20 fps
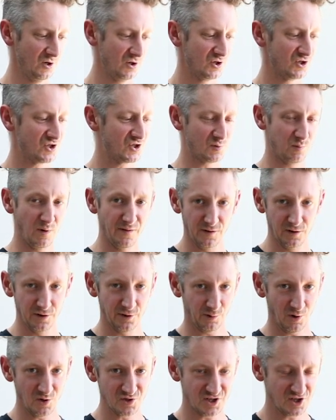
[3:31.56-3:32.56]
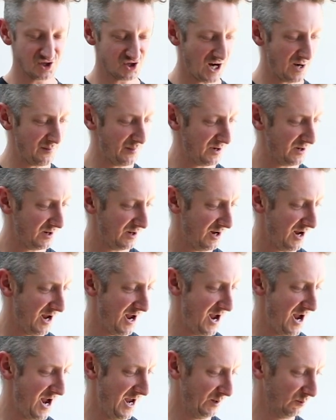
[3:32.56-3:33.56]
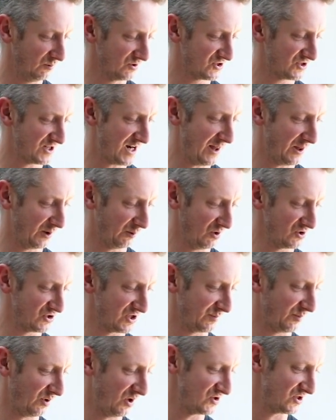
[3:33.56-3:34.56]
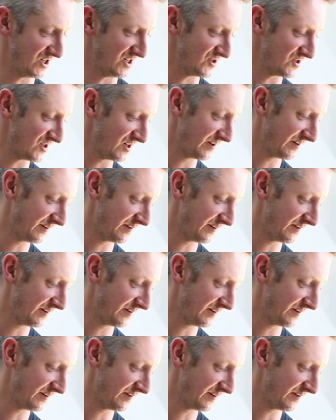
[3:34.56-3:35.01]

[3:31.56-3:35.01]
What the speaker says: Swivel the roasting chamber and it will start the roasting process.